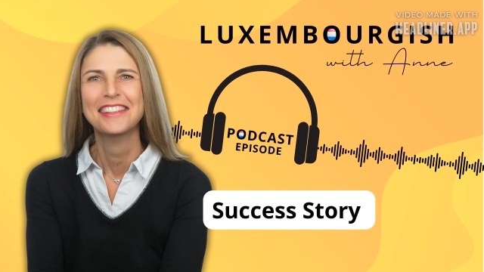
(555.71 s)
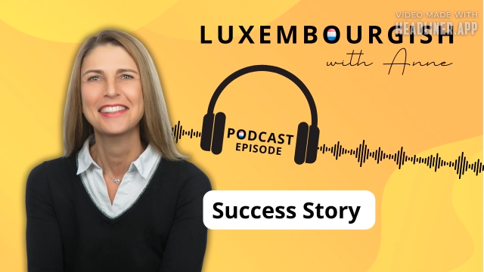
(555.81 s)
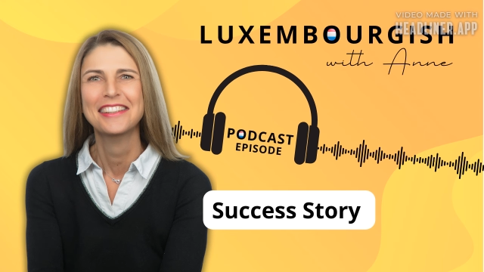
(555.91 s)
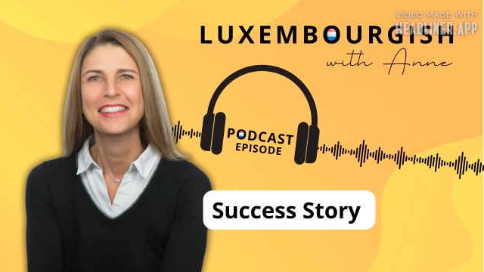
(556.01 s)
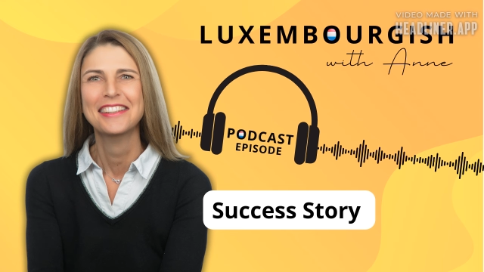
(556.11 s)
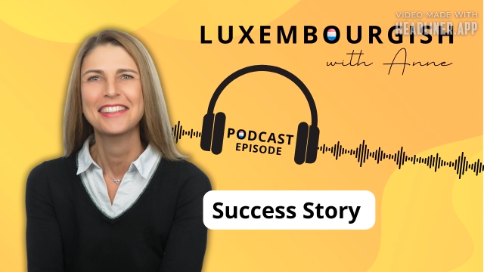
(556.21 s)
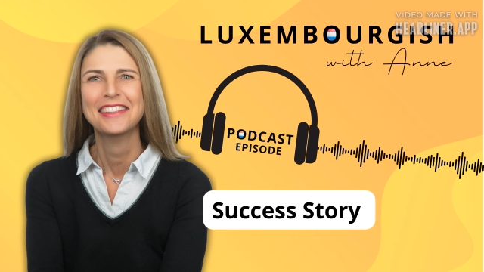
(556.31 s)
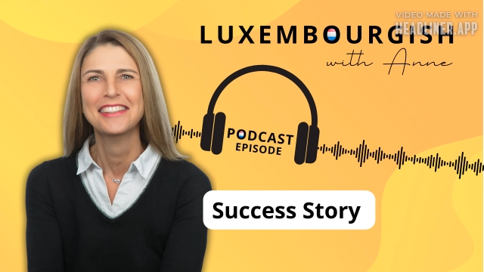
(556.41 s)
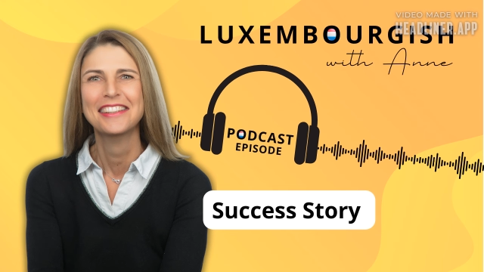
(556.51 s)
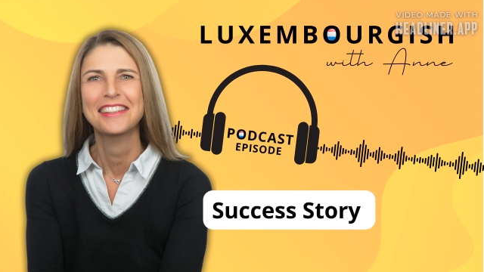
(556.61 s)

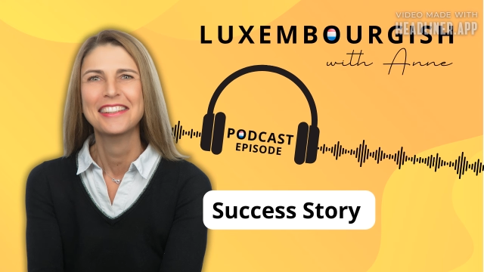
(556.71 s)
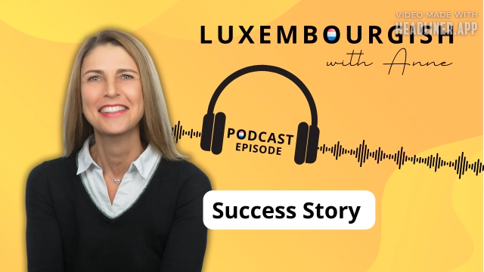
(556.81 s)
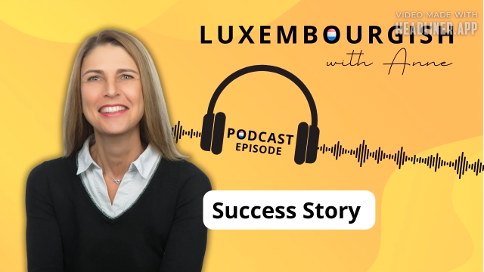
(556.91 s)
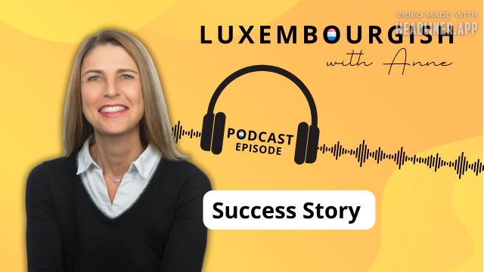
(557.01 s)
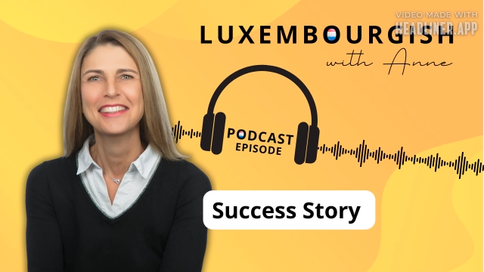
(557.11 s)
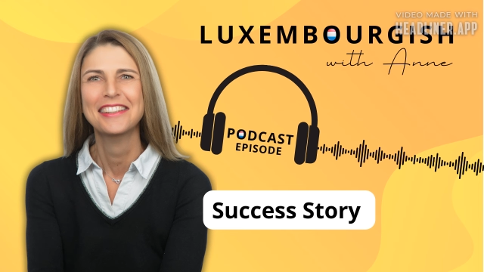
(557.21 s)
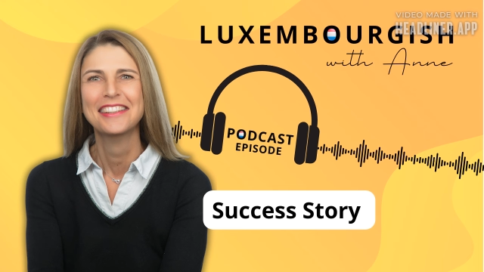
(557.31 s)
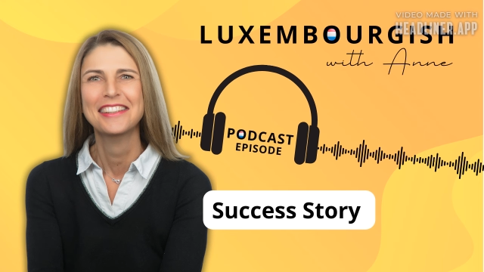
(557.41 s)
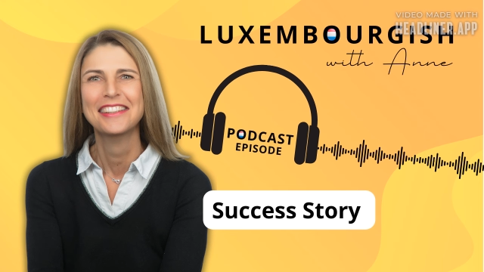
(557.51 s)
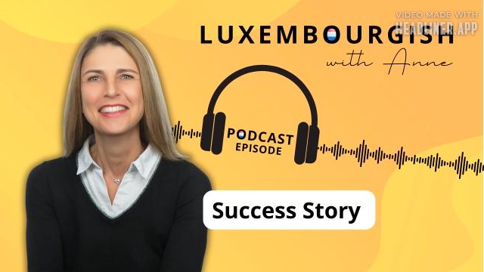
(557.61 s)

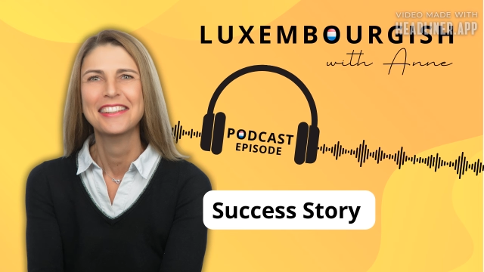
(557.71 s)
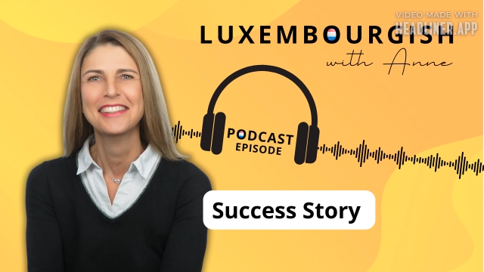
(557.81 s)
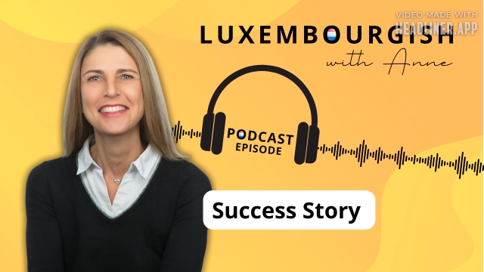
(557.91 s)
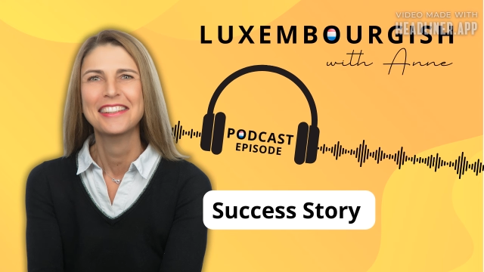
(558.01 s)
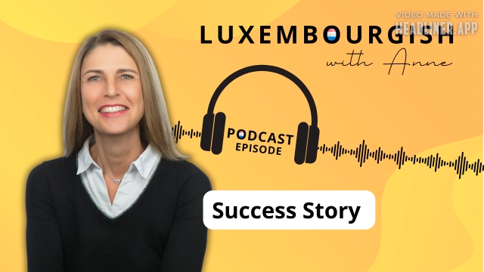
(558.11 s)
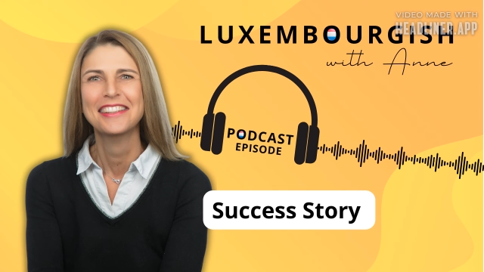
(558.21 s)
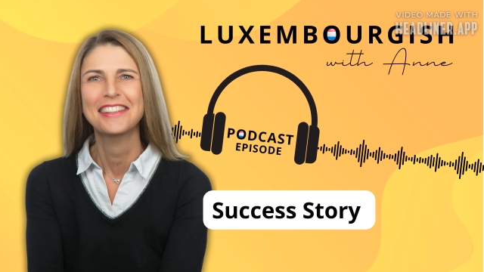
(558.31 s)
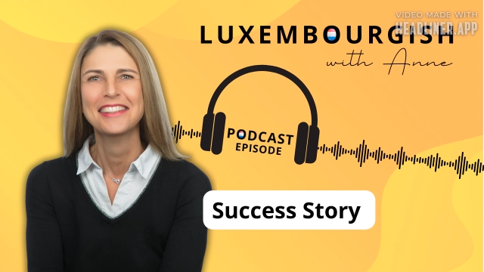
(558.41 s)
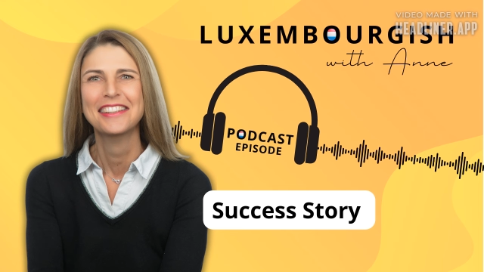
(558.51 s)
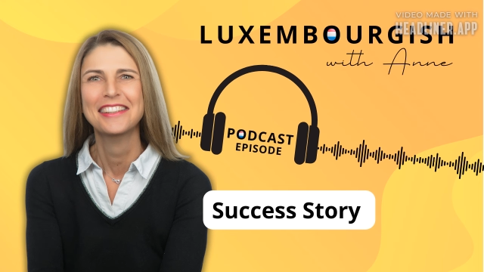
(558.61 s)

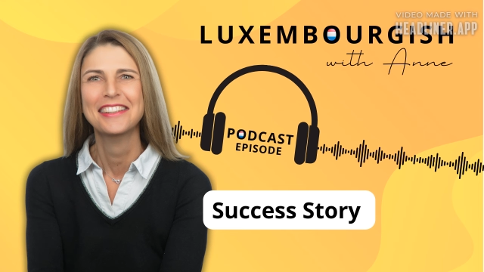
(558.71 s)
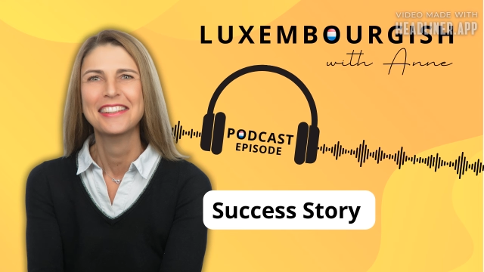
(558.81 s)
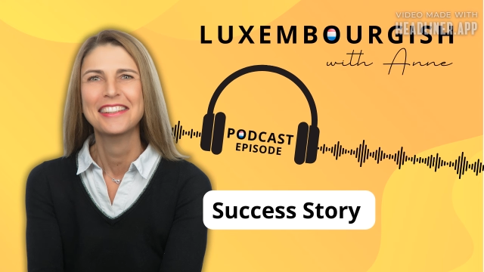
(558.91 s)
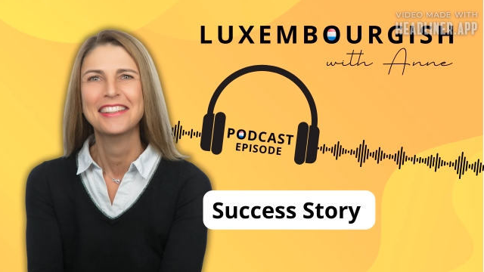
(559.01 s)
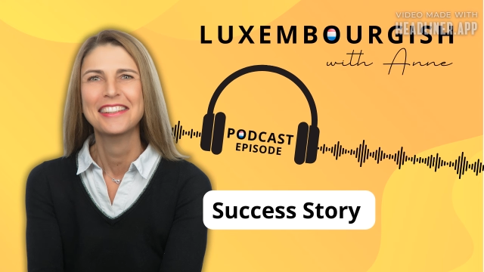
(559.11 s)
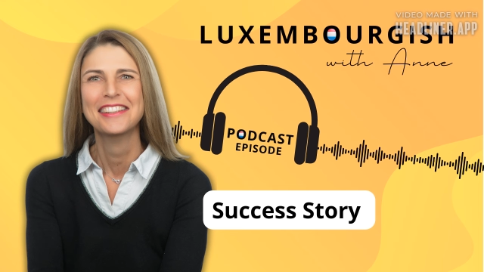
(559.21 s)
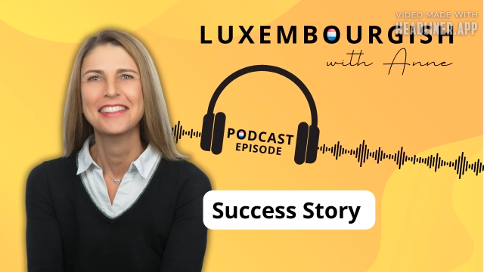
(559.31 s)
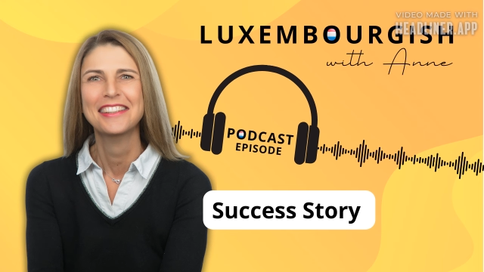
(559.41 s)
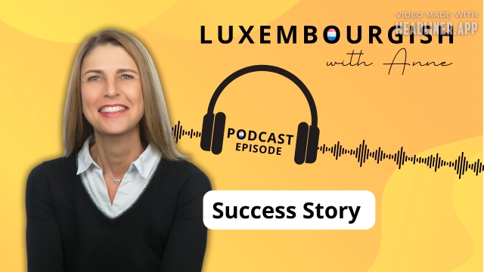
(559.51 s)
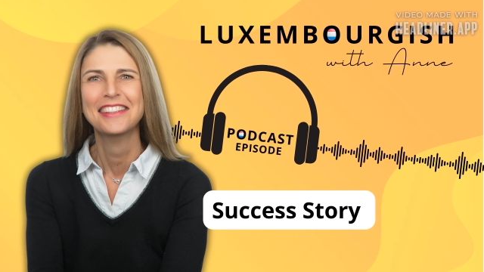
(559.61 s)

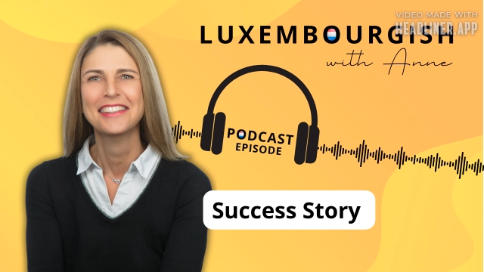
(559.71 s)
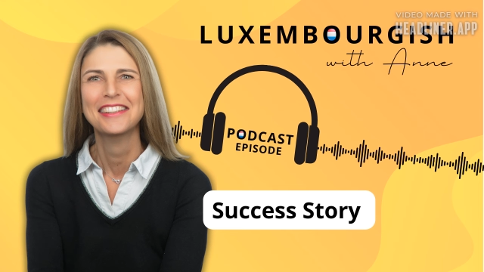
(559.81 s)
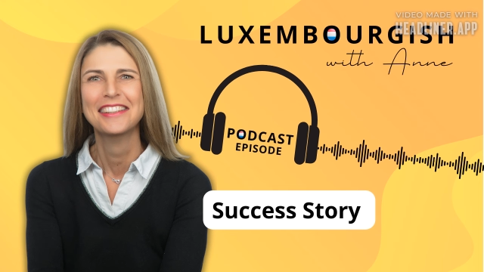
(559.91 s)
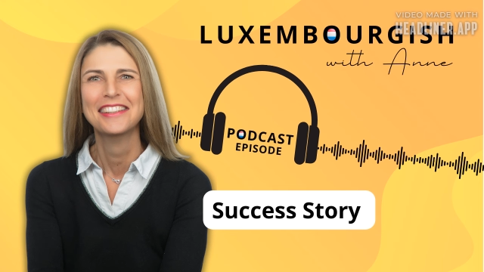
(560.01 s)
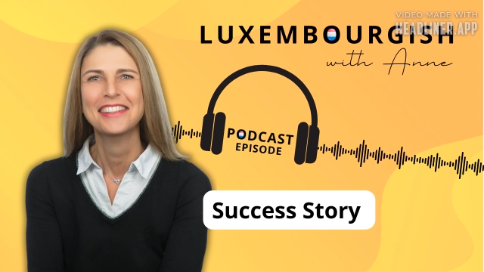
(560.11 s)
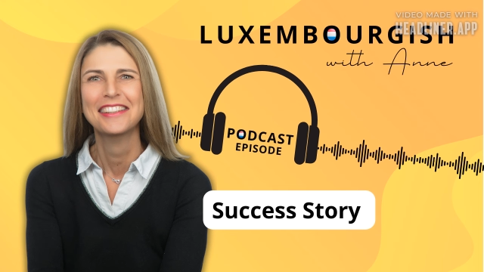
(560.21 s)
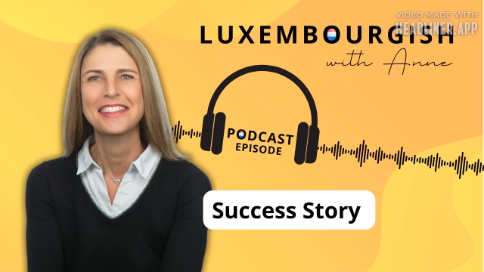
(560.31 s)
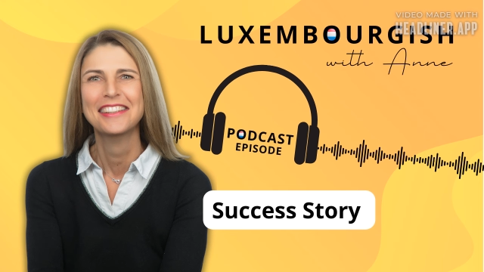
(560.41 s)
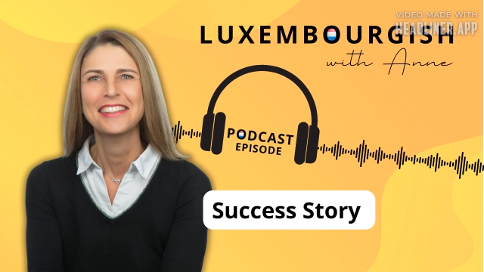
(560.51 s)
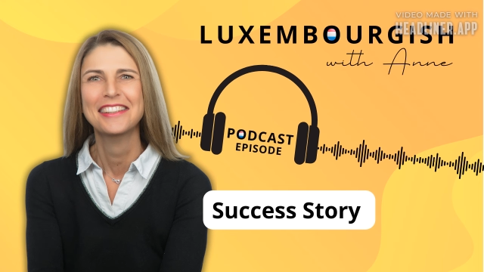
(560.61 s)

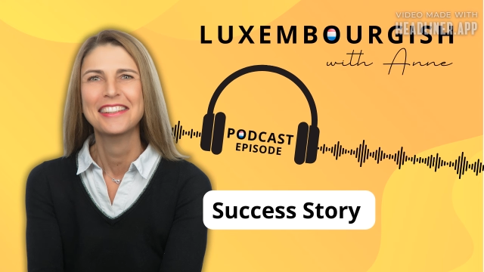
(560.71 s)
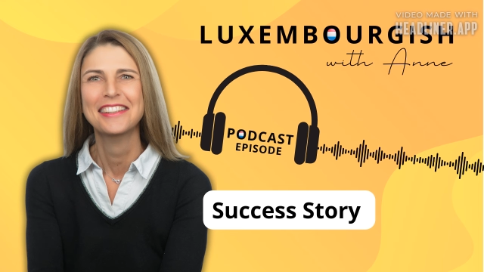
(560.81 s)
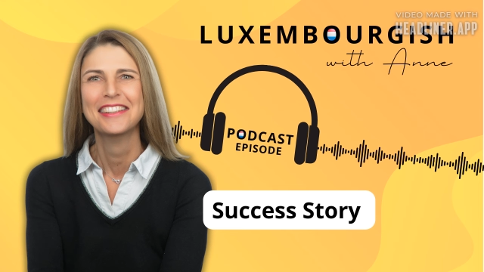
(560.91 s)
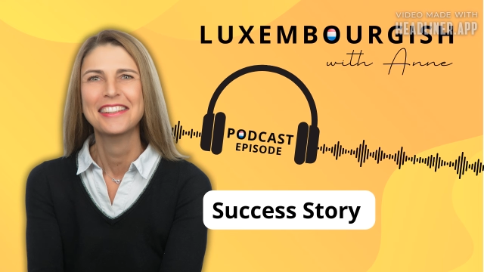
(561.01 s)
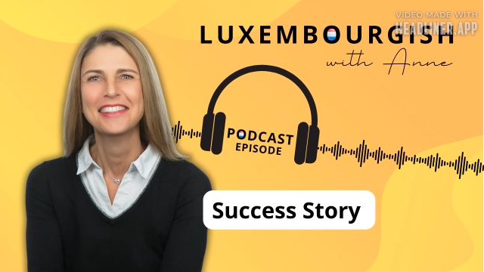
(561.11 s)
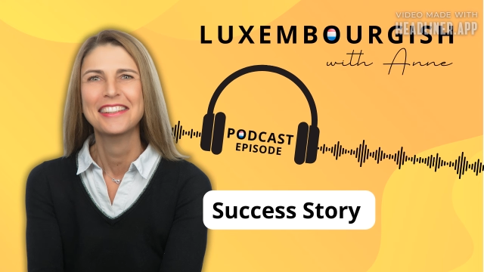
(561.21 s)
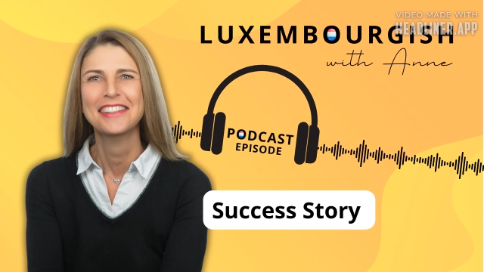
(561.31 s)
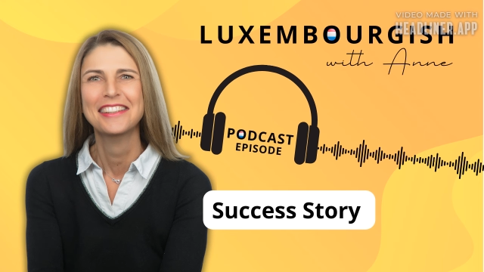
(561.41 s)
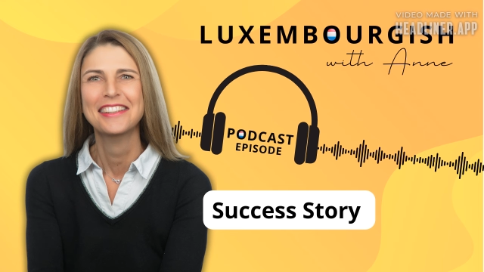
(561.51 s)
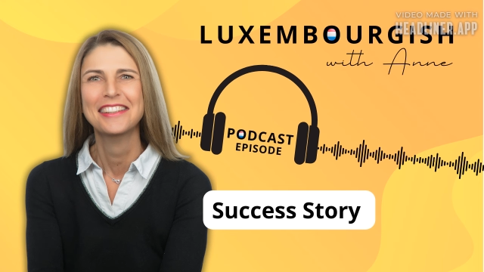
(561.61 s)

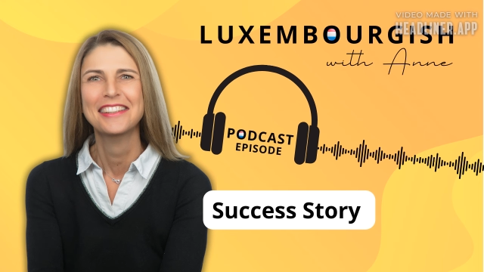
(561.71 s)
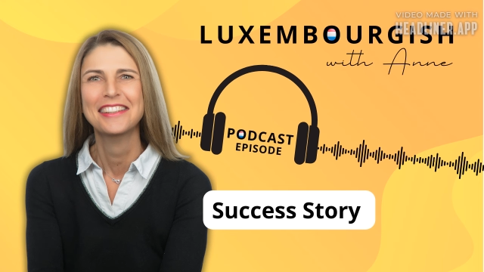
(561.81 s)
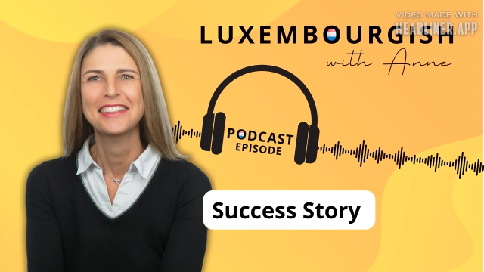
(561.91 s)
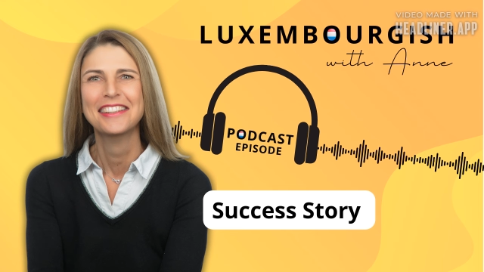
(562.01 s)
(no lip movement)